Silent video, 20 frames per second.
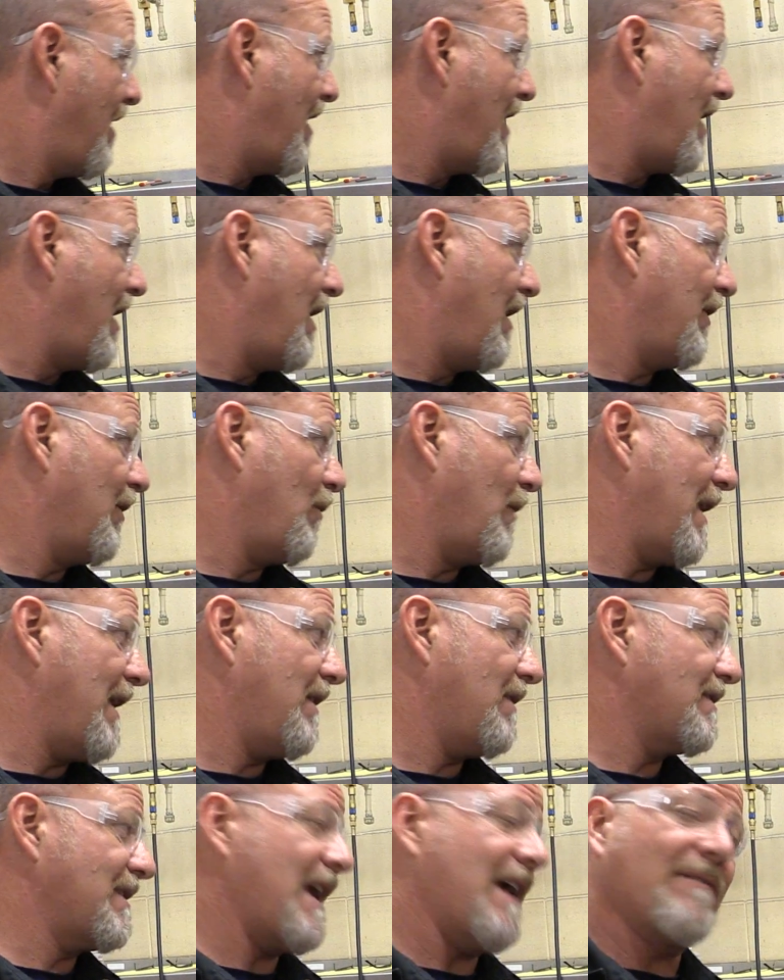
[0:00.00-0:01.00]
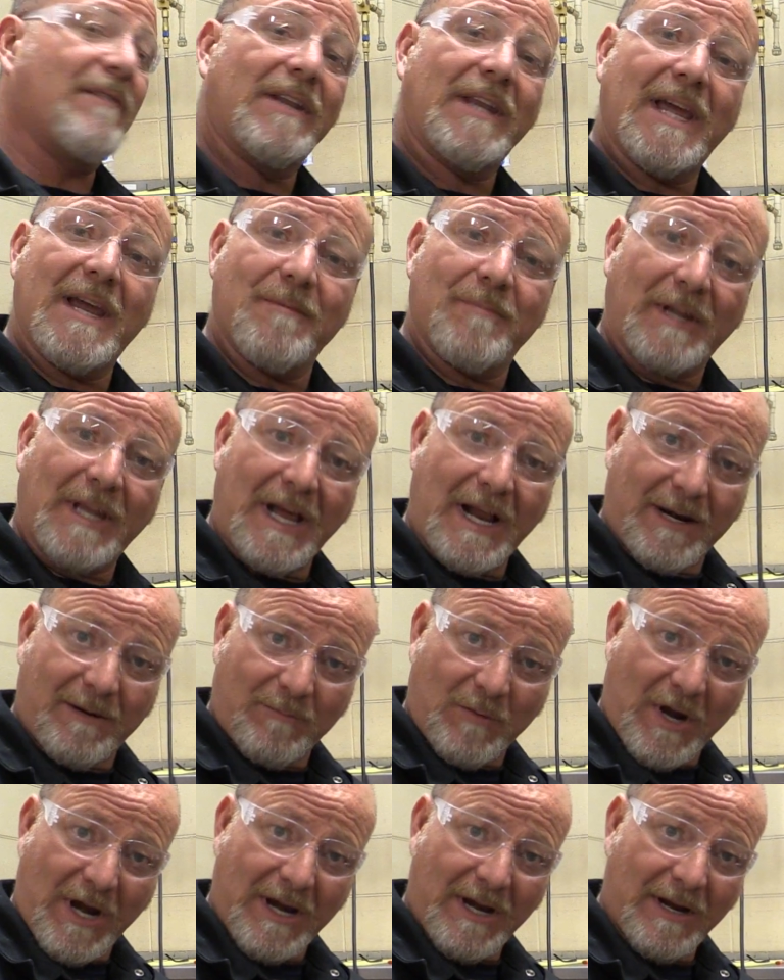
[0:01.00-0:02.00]
All the wires have a label on
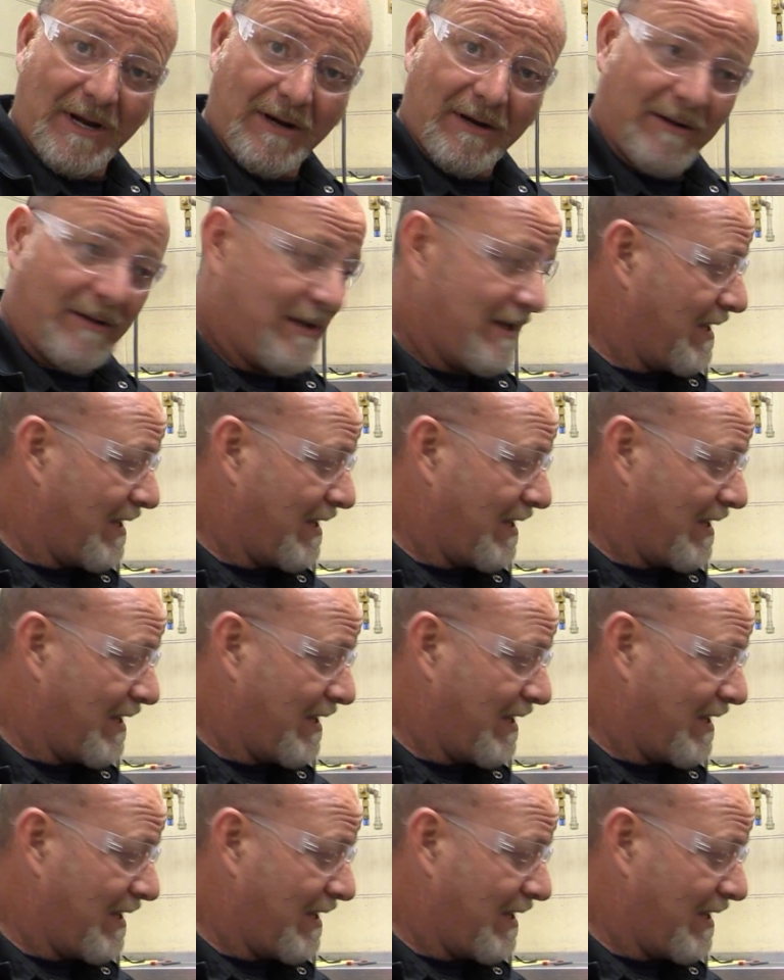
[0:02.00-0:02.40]
them right here.